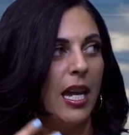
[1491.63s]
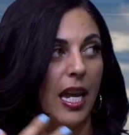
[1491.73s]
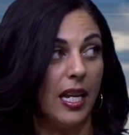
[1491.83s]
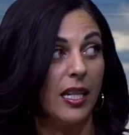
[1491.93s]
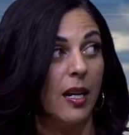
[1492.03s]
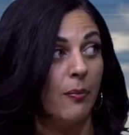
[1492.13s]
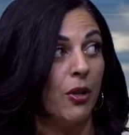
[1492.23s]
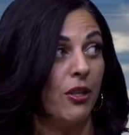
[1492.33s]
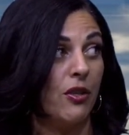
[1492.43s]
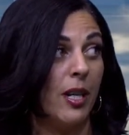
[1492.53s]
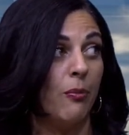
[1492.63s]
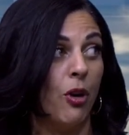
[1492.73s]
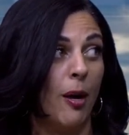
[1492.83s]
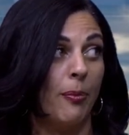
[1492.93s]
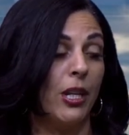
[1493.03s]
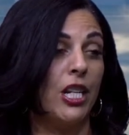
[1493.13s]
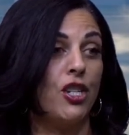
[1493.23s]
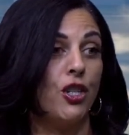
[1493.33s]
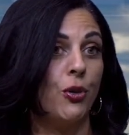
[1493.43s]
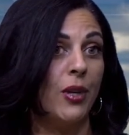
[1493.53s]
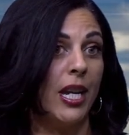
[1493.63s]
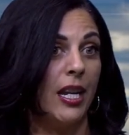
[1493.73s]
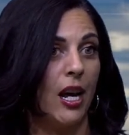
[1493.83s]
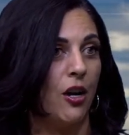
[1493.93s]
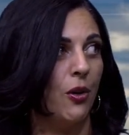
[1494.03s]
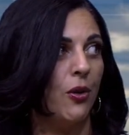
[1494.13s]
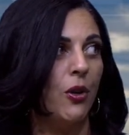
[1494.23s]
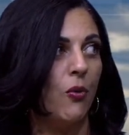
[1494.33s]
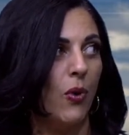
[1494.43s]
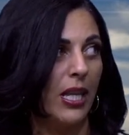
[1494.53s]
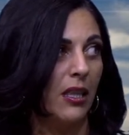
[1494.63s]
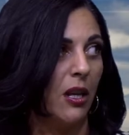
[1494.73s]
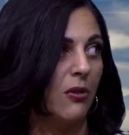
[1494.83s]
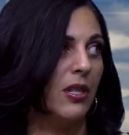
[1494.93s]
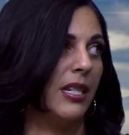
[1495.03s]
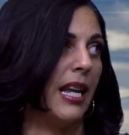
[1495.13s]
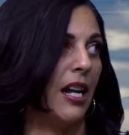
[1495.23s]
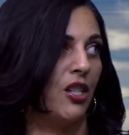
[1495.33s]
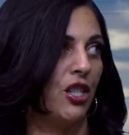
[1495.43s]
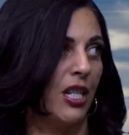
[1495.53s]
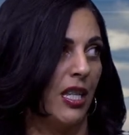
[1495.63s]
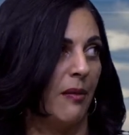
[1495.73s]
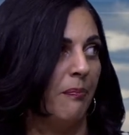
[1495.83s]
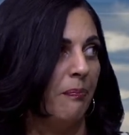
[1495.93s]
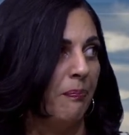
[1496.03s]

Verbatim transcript: income producing properties you can own with loans attached to them?